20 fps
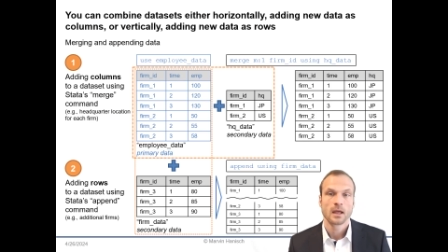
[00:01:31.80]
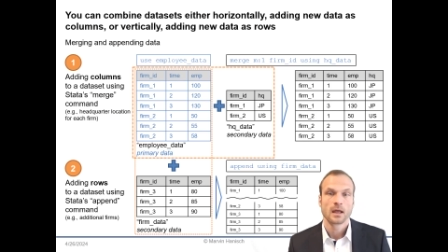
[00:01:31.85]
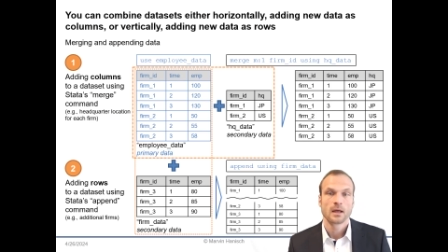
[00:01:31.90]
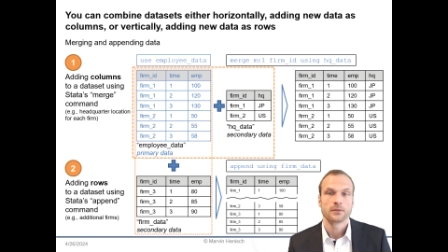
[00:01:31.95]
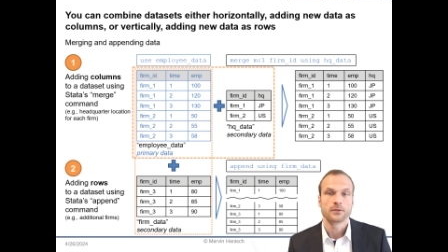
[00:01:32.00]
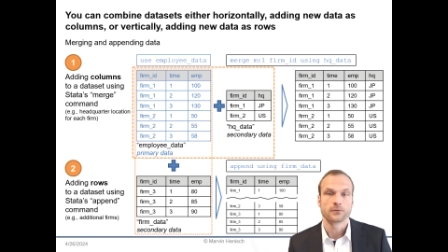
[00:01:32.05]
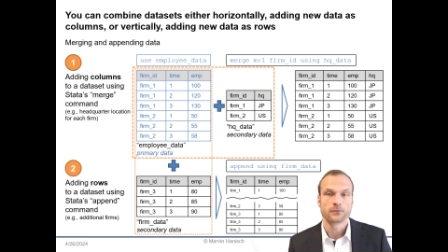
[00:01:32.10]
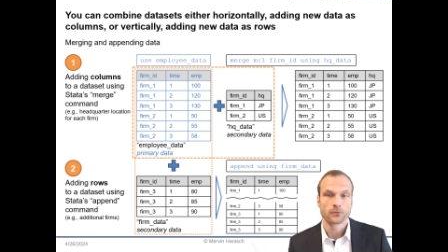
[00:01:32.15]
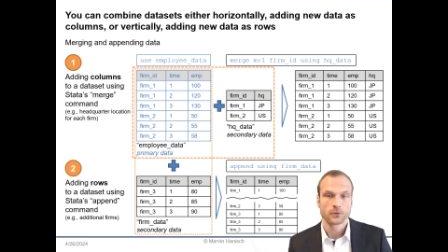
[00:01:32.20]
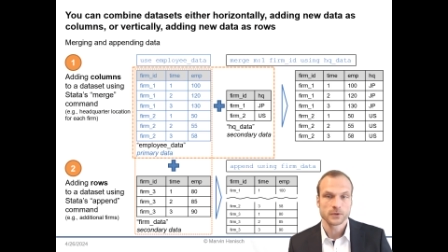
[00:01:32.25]

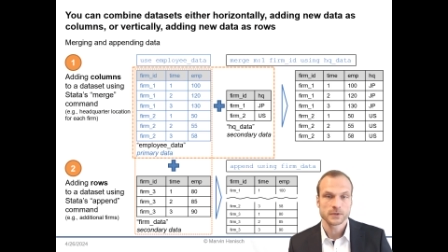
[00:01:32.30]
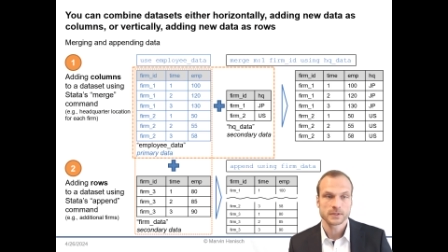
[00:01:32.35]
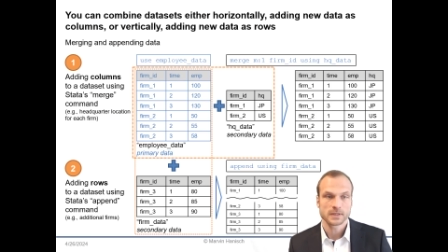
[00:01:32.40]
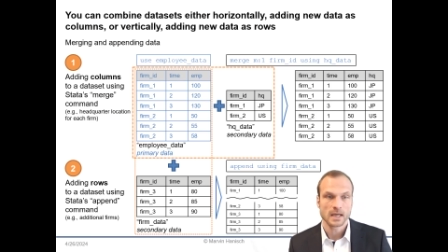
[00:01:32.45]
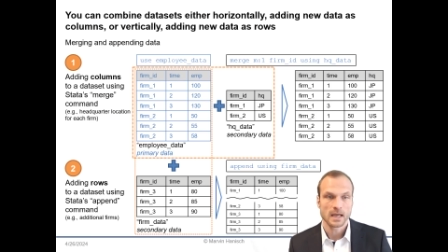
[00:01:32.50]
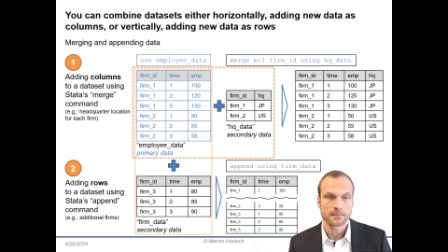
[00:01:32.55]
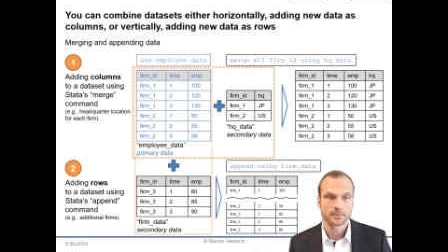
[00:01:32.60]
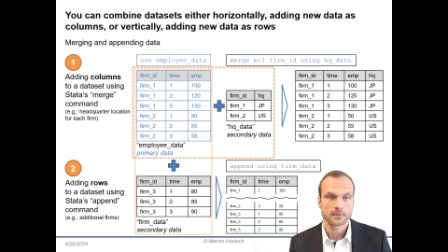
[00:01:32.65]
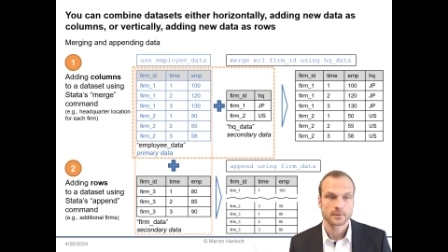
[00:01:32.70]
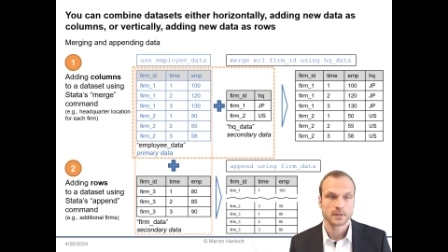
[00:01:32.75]
The first
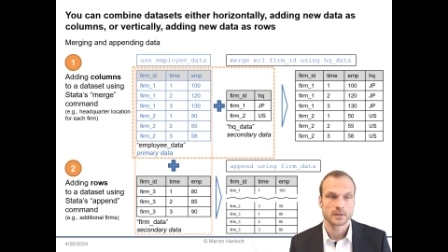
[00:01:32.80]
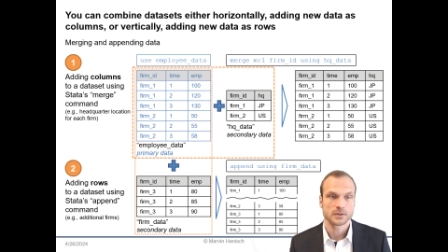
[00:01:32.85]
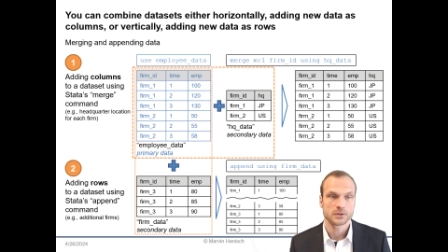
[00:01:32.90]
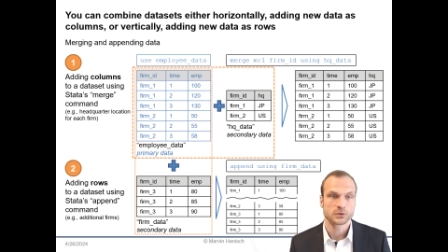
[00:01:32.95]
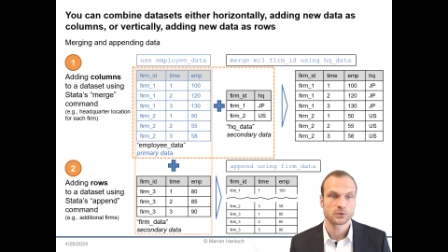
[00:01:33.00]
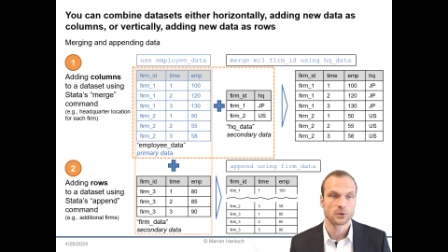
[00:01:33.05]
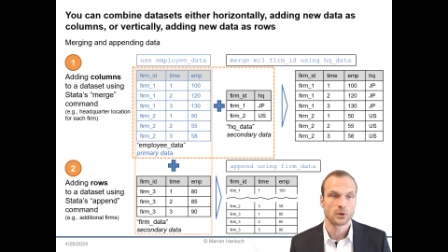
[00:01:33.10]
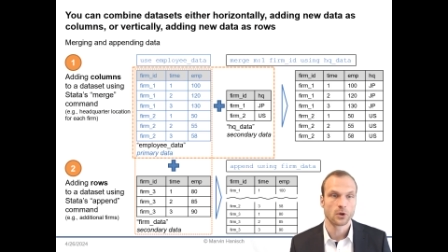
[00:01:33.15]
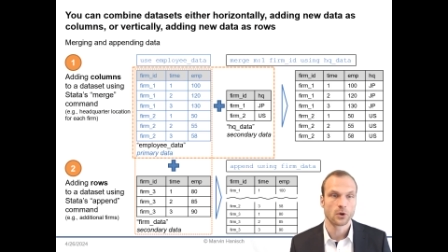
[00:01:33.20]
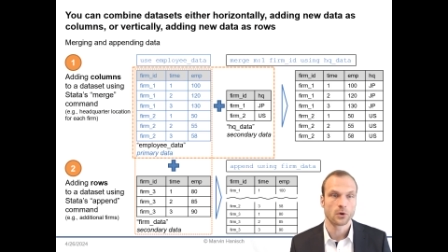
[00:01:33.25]
step is
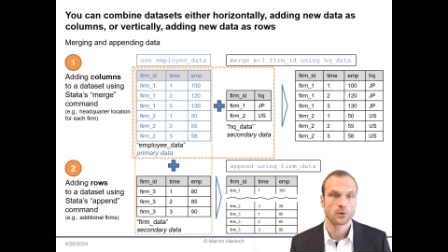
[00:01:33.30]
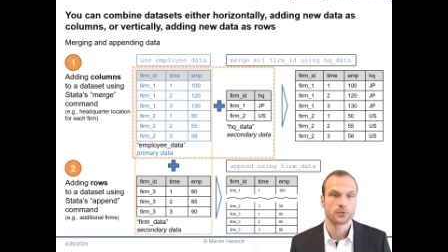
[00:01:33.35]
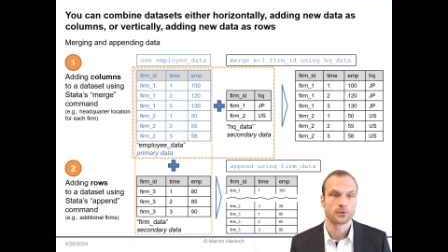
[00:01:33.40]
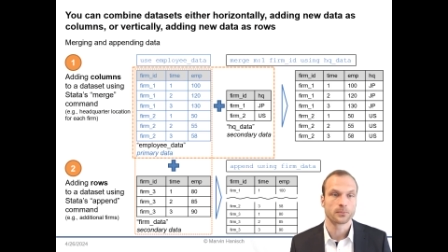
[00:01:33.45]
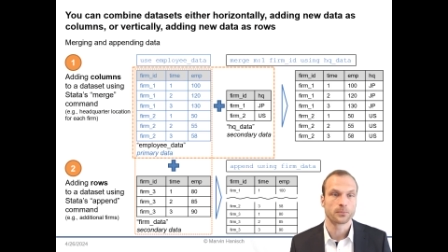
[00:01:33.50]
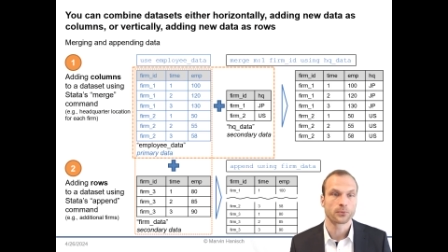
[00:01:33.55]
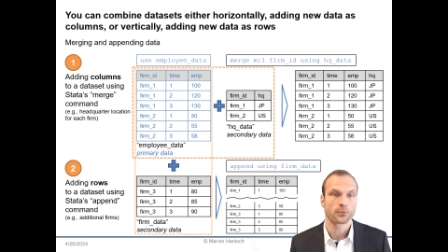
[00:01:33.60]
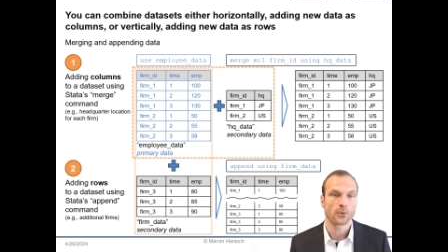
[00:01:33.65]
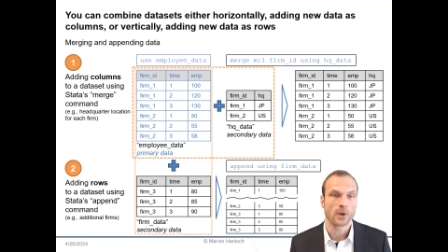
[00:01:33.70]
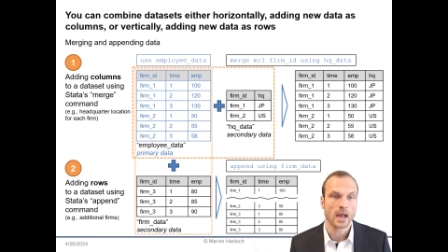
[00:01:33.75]
to load the
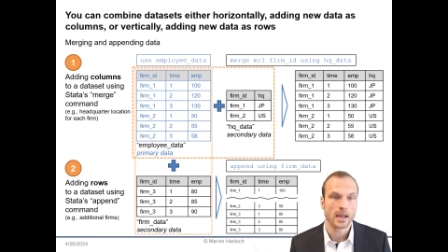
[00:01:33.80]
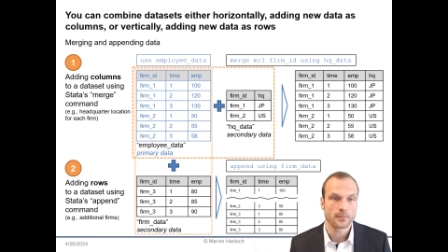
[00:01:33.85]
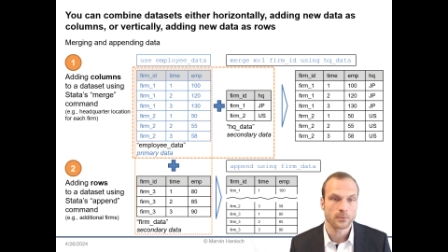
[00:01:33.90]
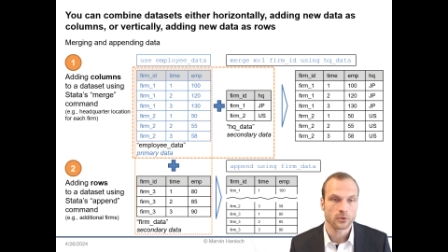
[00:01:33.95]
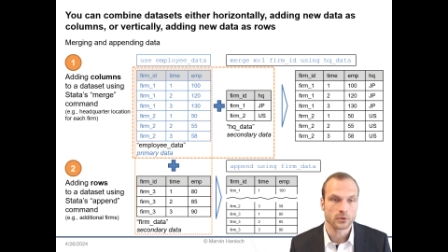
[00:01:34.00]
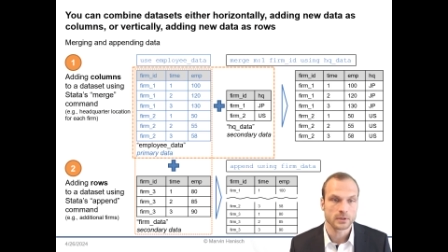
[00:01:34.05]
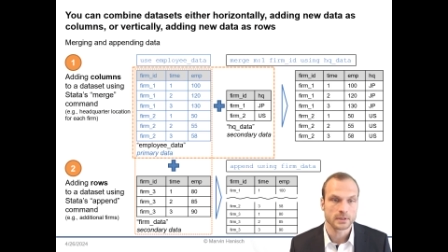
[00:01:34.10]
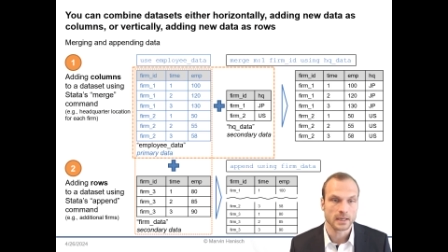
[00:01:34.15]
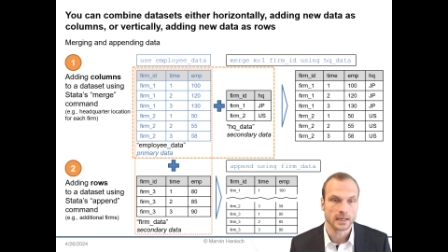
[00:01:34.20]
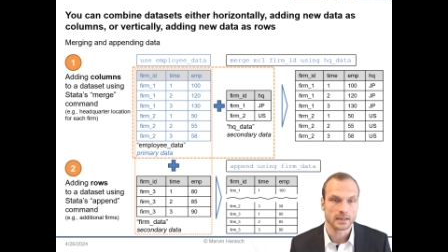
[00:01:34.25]

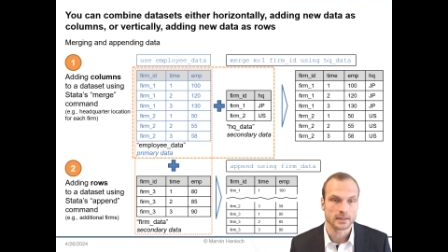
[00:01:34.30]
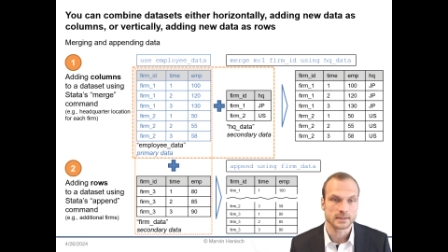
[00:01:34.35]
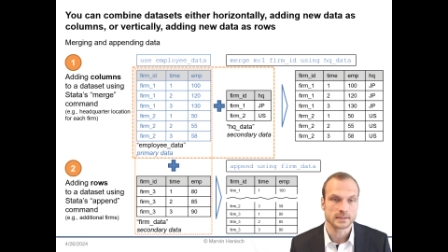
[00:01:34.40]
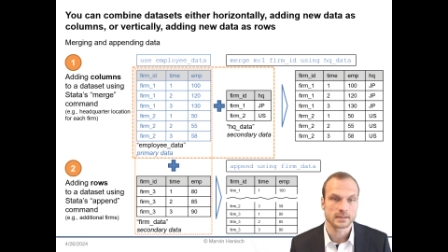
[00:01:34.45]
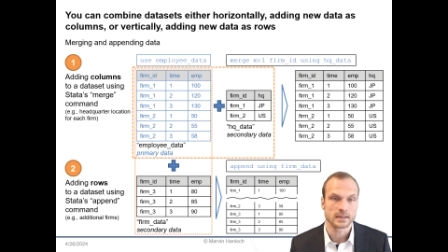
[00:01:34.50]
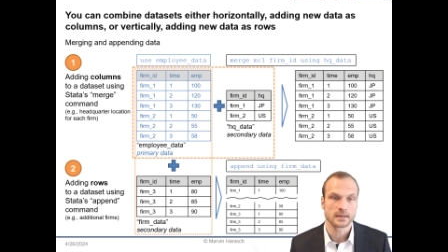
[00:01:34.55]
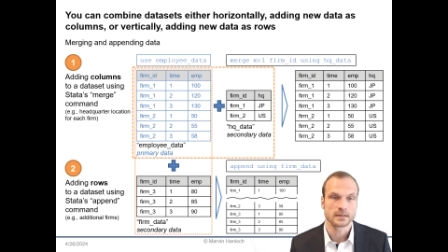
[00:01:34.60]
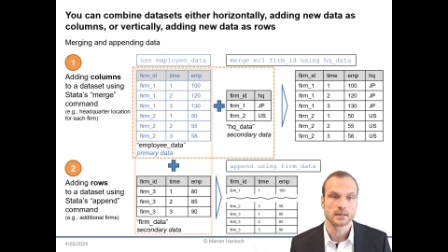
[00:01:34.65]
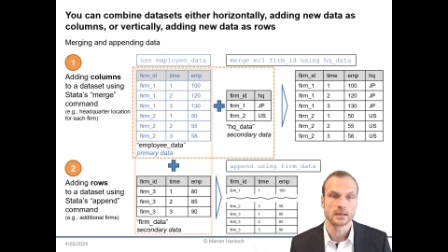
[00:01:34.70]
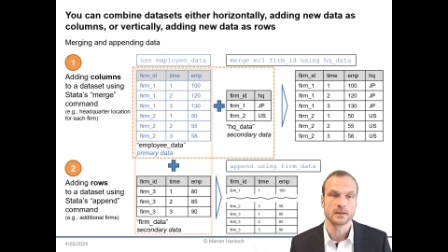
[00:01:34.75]
primary dataset